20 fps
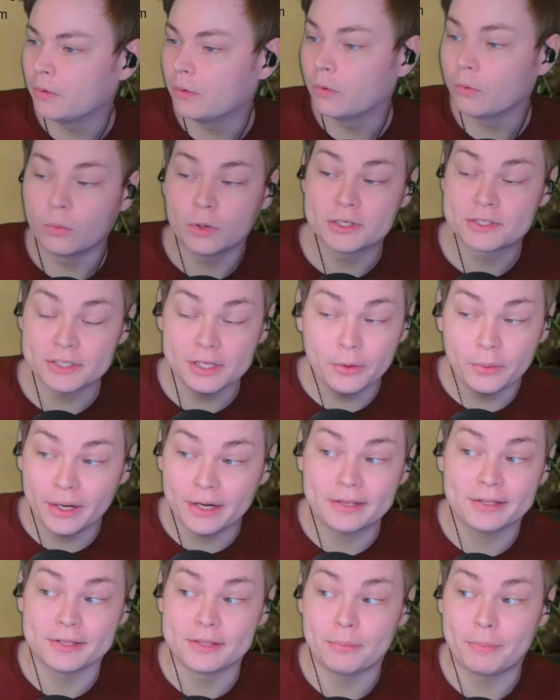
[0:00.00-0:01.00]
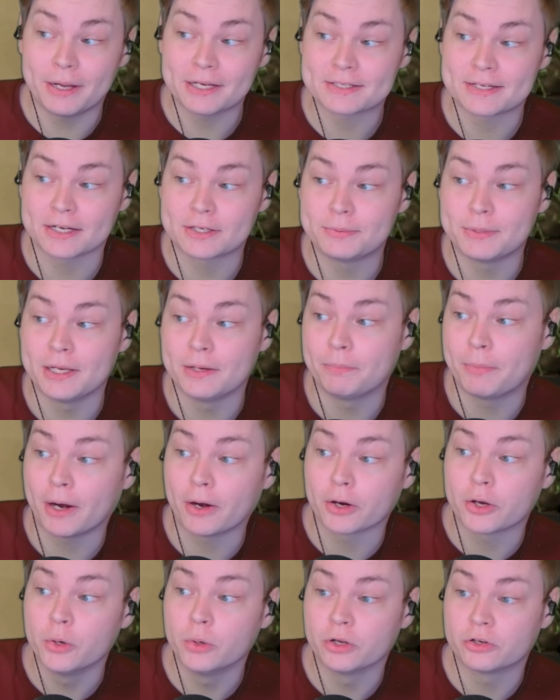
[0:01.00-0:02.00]
what is theoretically the best XP,
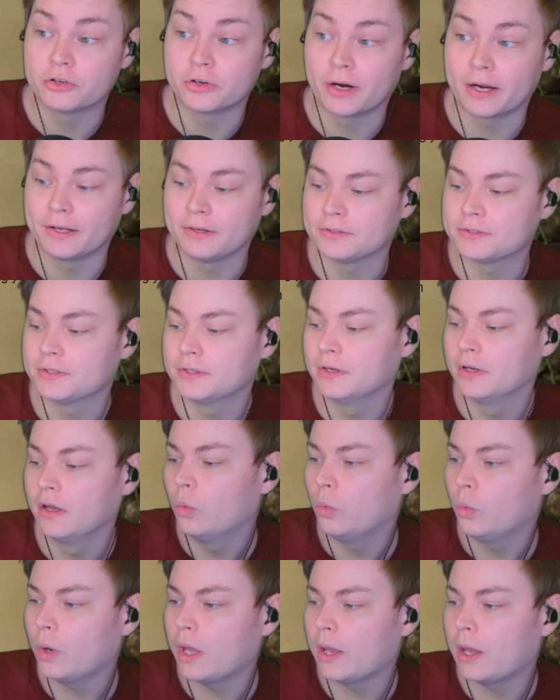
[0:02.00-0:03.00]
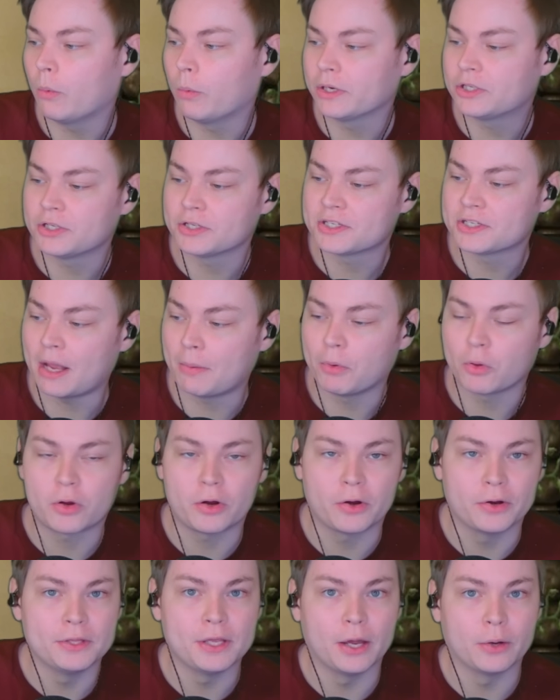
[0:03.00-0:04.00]
Barracuda Trials, which is
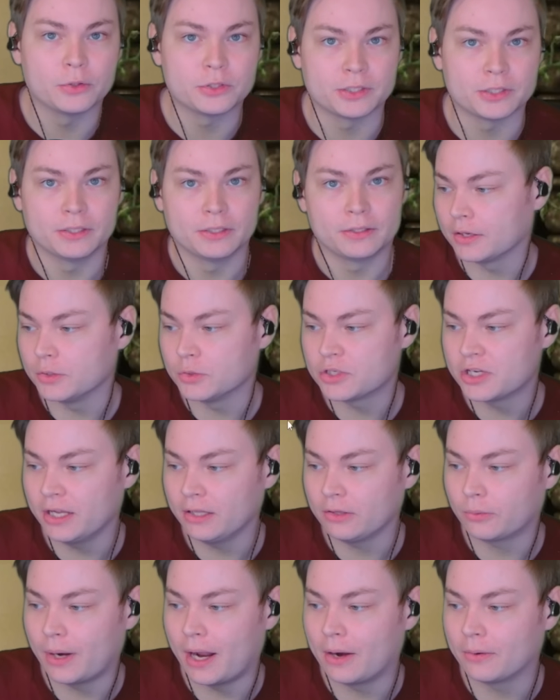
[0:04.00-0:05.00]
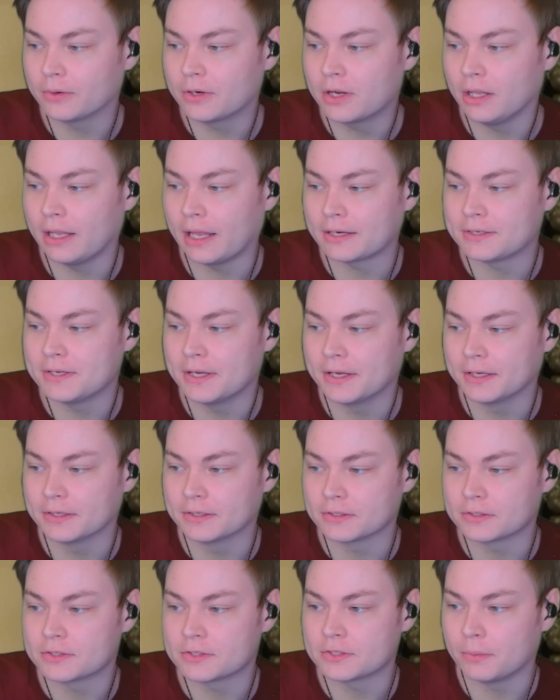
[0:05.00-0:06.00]
Sepulchre in the Ocean. You sail around
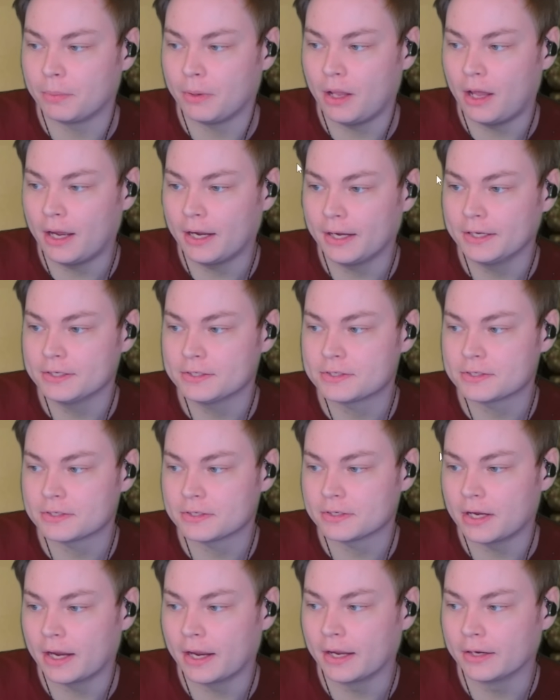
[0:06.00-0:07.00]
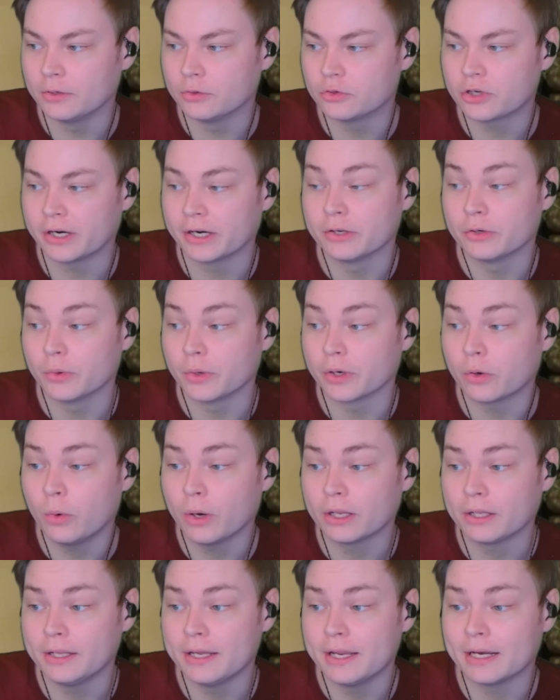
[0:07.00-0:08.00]
collecting supplies, and you try to do it
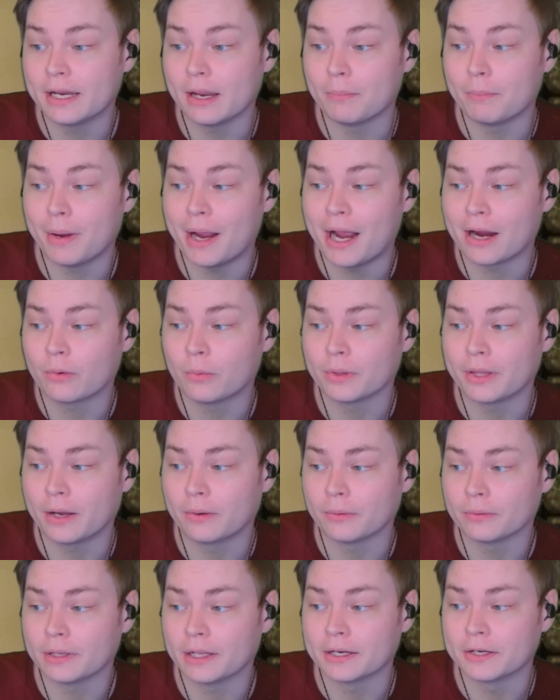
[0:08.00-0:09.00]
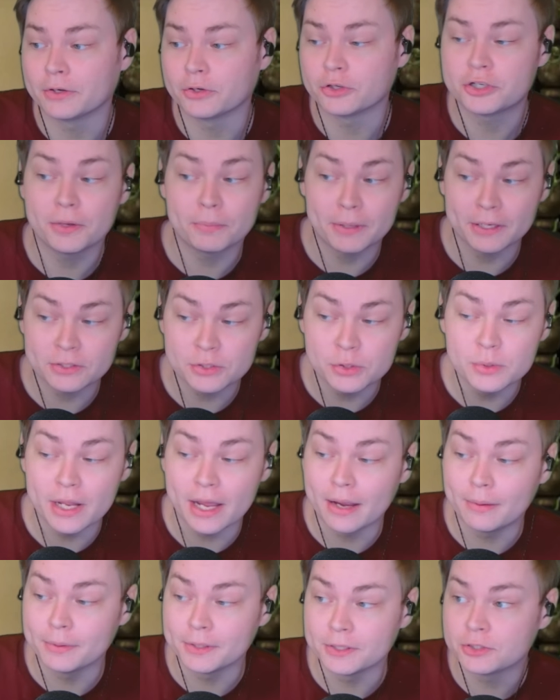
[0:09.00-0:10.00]
quickly and get back without letting your ship get too
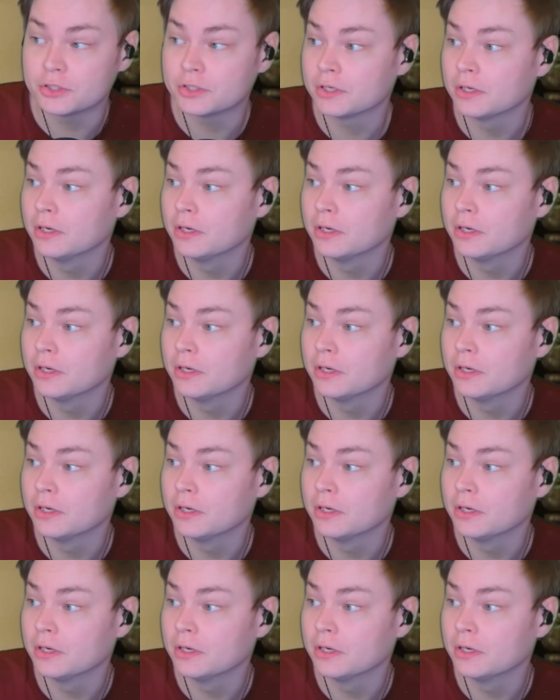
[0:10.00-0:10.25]
damaged.